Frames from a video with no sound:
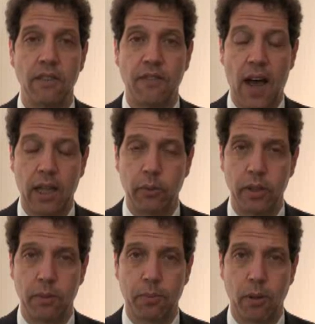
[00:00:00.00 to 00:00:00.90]
Following
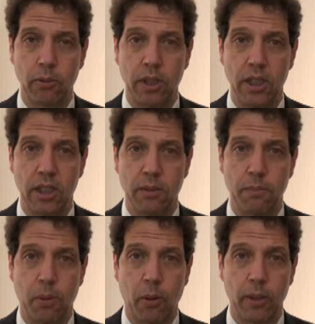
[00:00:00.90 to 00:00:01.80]
the protein is
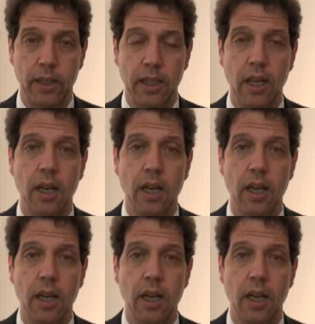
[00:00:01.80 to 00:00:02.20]
important,